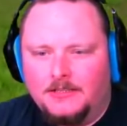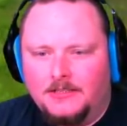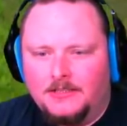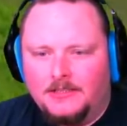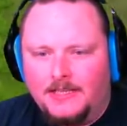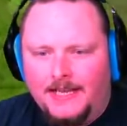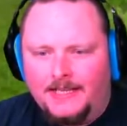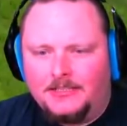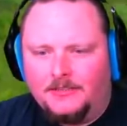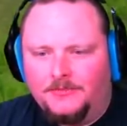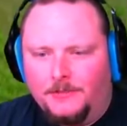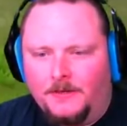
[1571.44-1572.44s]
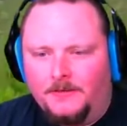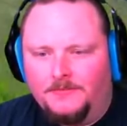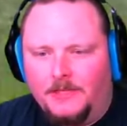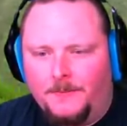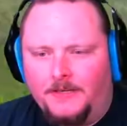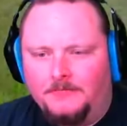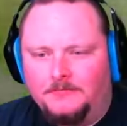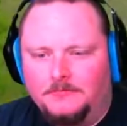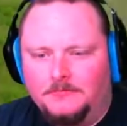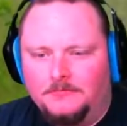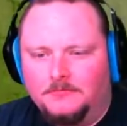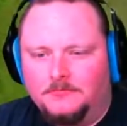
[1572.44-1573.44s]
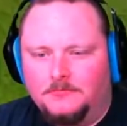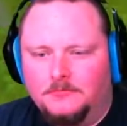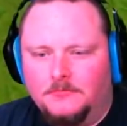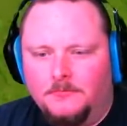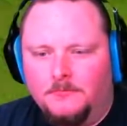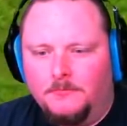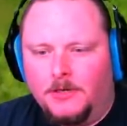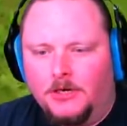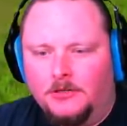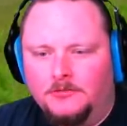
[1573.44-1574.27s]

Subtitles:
Gangster, flip it, flip it. Ball.